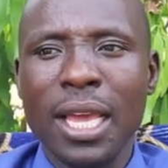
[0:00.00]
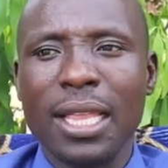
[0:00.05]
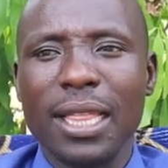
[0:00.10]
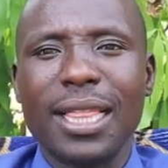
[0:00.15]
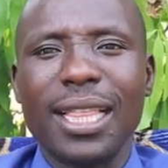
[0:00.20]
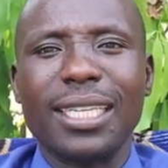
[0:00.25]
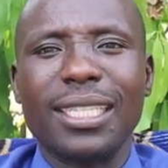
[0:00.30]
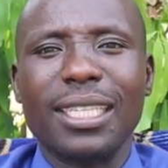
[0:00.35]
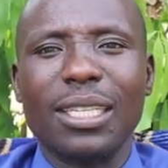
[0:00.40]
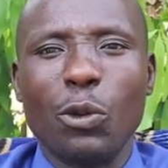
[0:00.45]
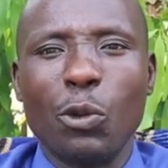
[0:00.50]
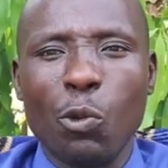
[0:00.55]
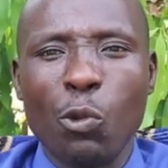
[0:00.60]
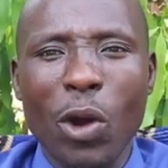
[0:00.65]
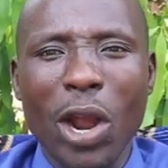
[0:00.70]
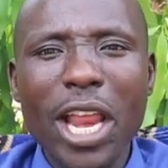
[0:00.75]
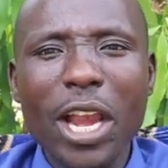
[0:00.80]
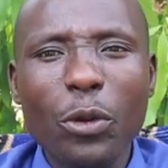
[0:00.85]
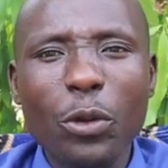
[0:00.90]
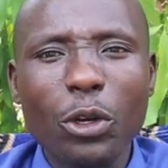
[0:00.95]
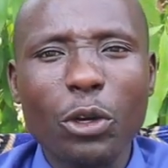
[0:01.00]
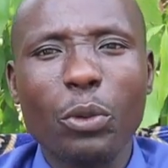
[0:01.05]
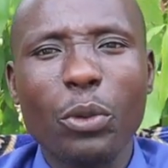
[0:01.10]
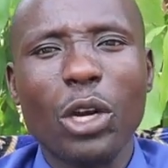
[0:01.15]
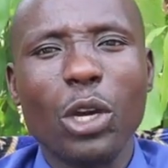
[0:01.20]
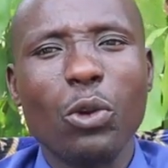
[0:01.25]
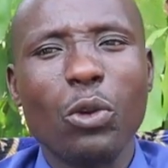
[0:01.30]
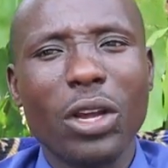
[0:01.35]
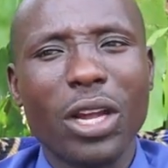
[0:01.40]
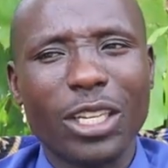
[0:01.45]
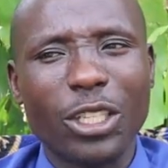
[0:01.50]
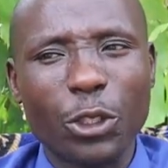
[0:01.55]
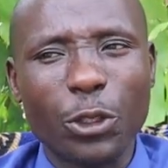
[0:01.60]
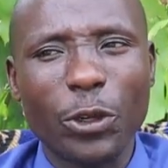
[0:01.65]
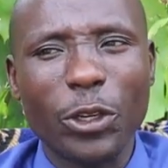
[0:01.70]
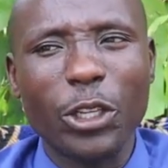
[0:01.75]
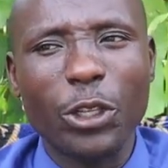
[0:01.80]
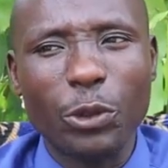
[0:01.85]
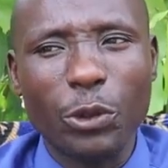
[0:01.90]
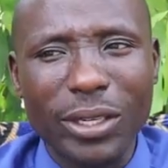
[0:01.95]
that when Ruto will look at
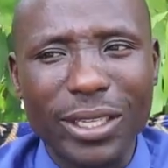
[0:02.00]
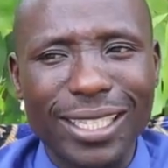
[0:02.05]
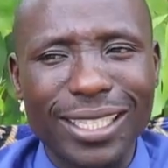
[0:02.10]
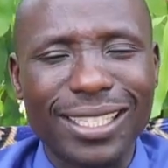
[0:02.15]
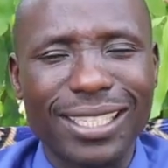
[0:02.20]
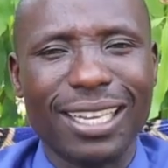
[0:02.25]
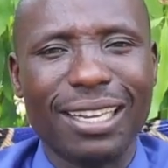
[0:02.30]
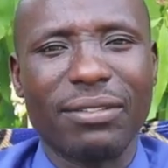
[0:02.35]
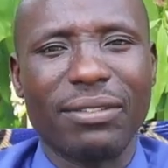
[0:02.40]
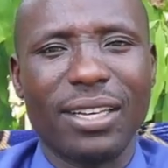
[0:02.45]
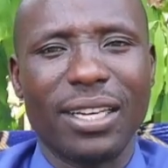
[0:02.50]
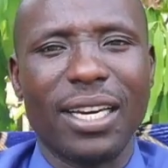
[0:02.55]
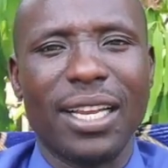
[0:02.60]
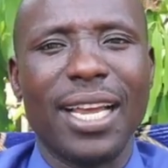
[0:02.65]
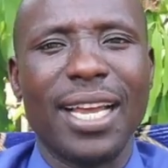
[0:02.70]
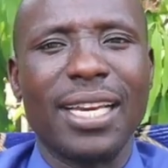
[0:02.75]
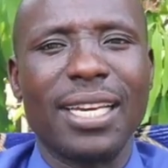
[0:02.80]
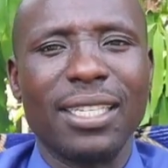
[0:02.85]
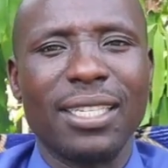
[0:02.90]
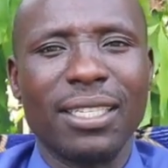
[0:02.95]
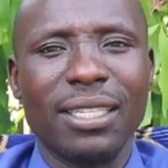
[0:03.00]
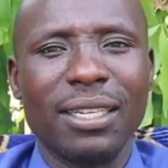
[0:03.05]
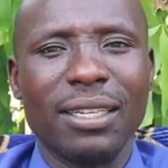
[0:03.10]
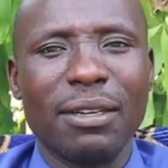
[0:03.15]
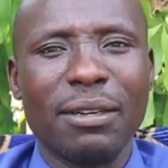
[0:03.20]
2027 and